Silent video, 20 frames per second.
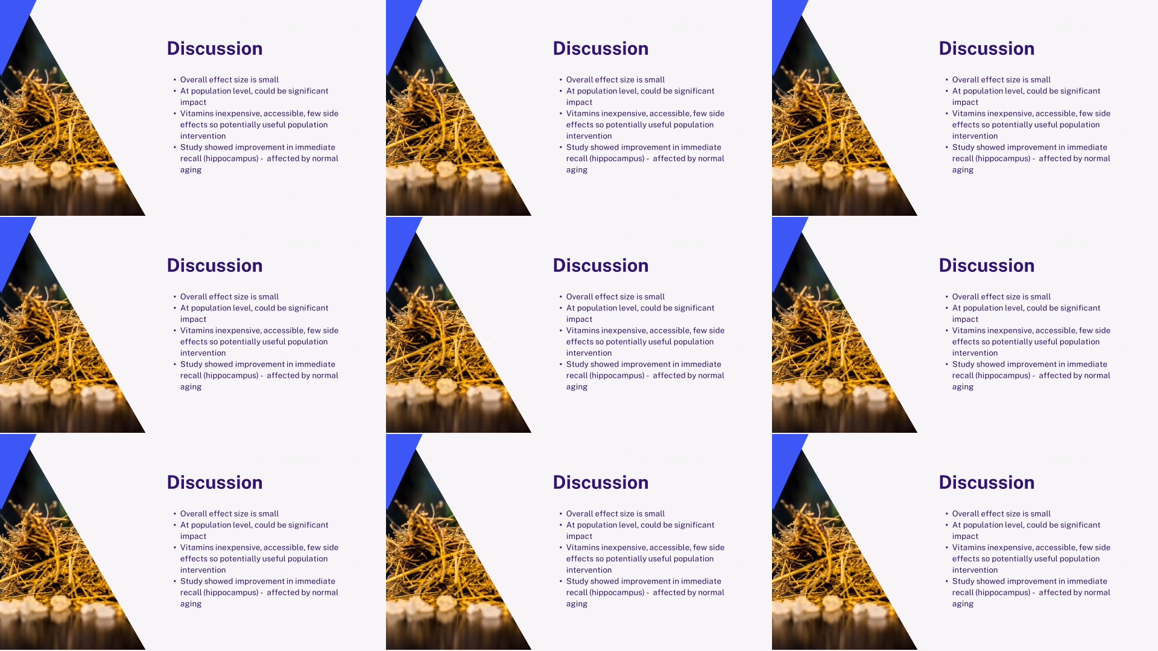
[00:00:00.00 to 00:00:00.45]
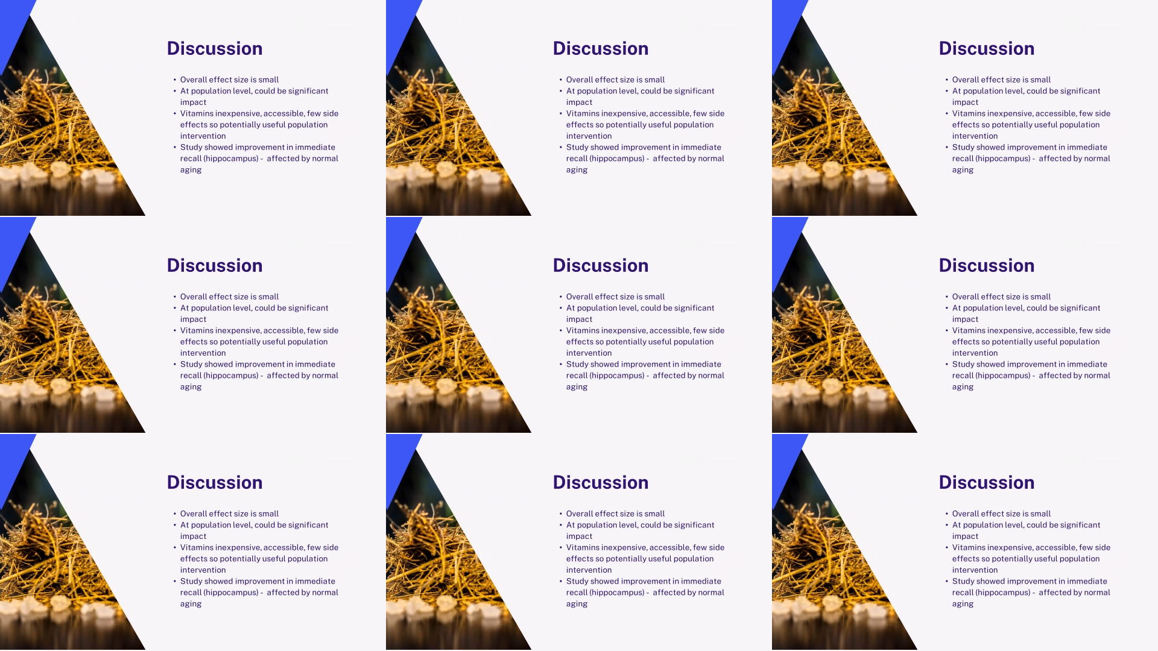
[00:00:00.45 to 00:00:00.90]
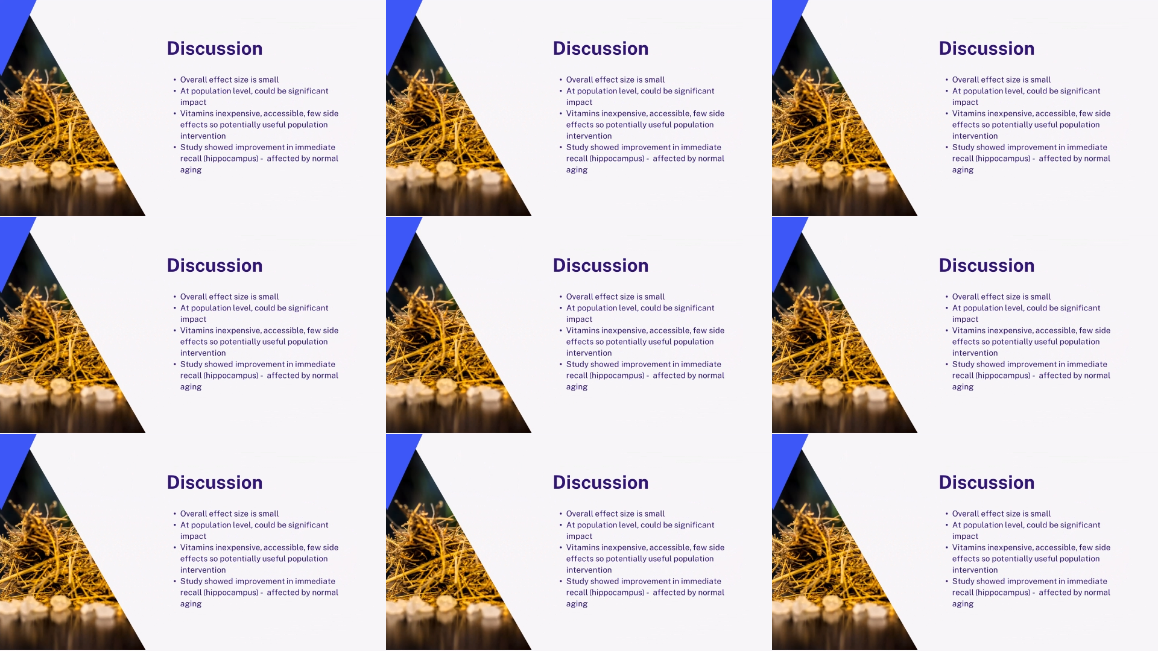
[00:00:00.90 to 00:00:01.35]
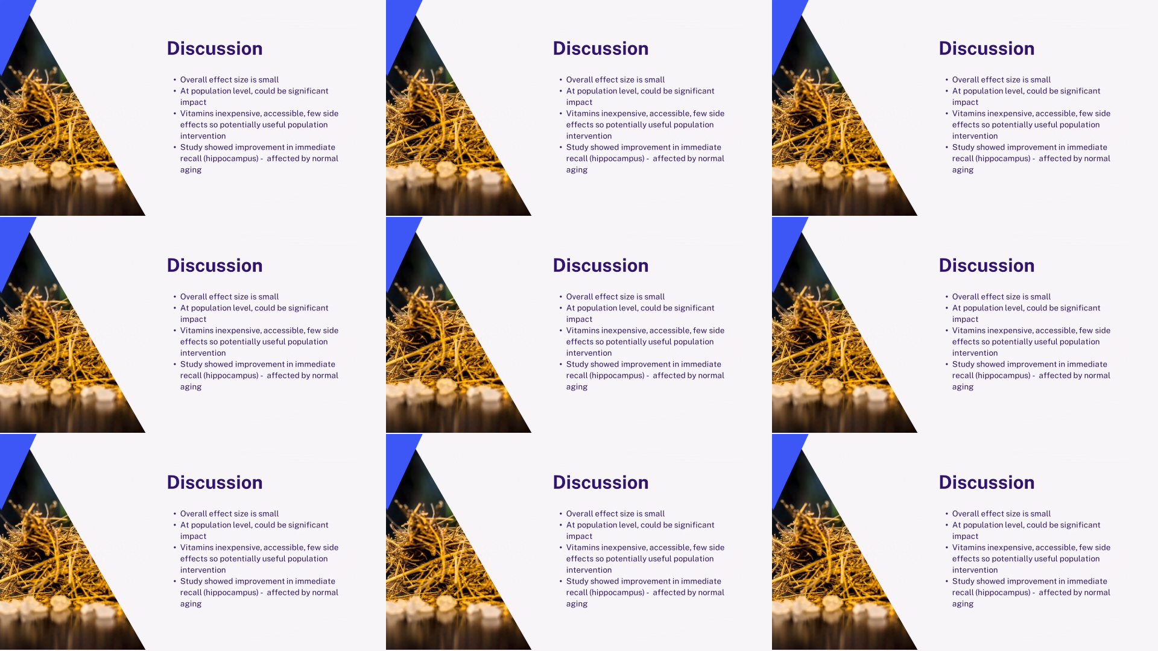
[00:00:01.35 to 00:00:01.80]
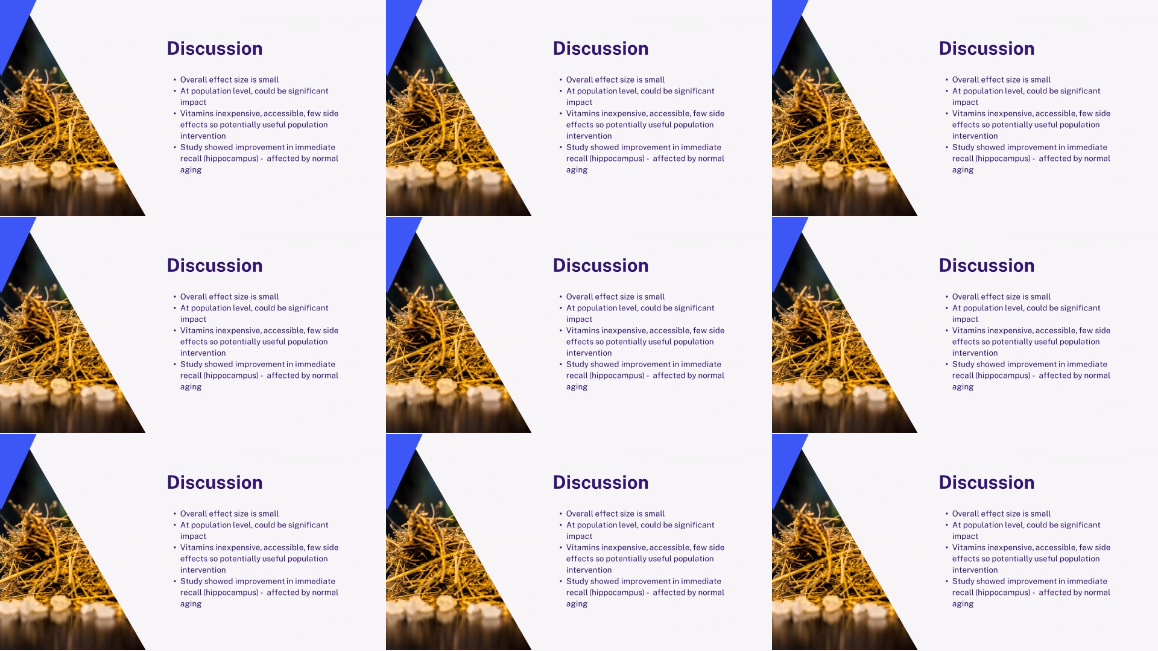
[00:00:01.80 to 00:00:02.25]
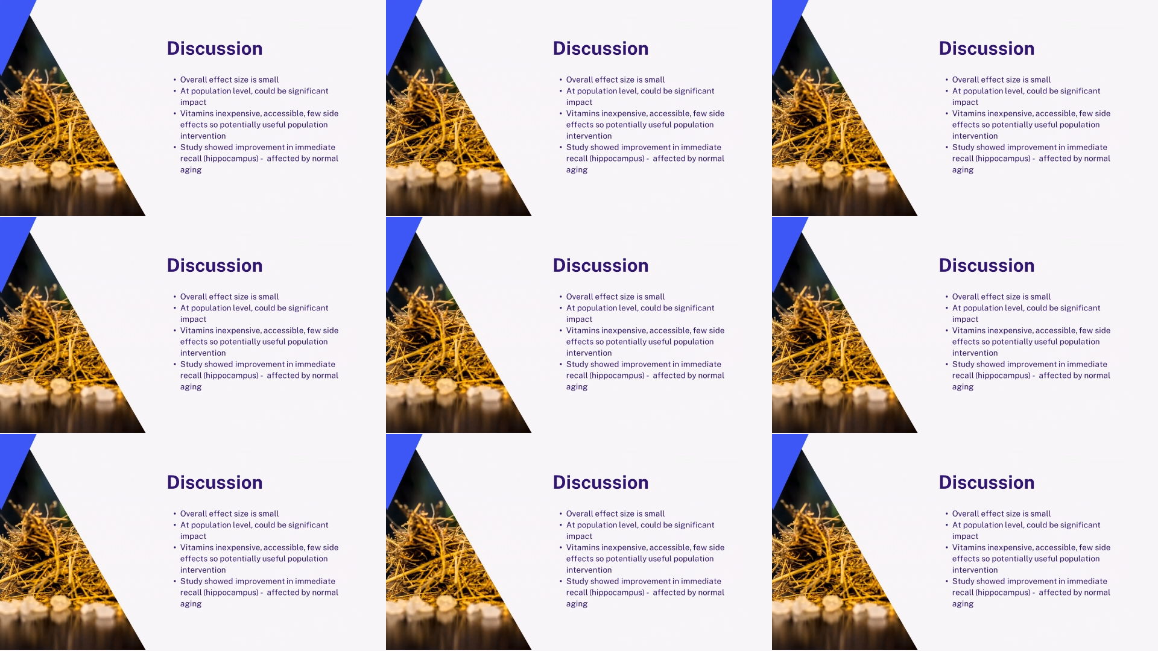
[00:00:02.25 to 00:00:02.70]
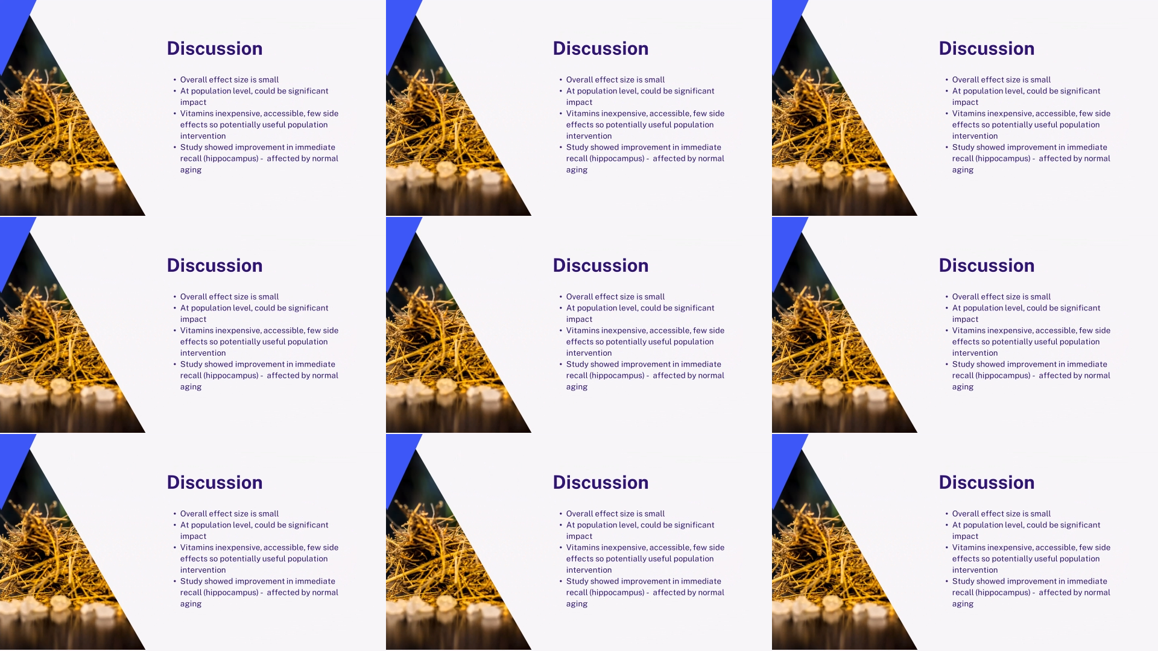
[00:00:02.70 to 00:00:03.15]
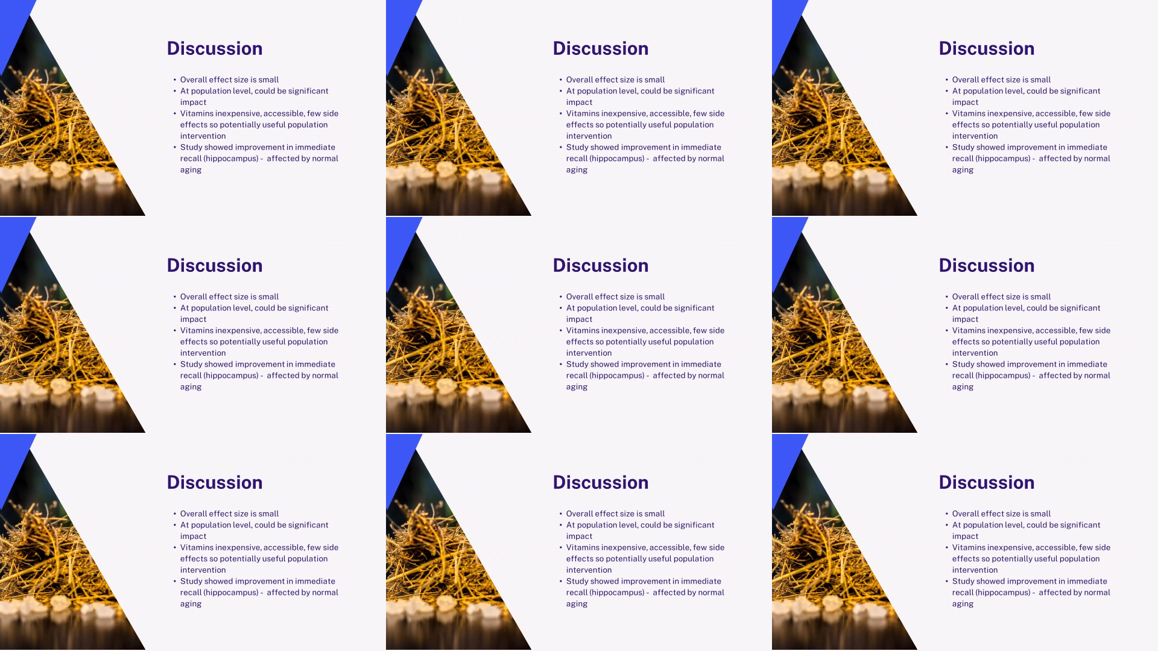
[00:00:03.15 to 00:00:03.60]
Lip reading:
[unreadable: no face in view]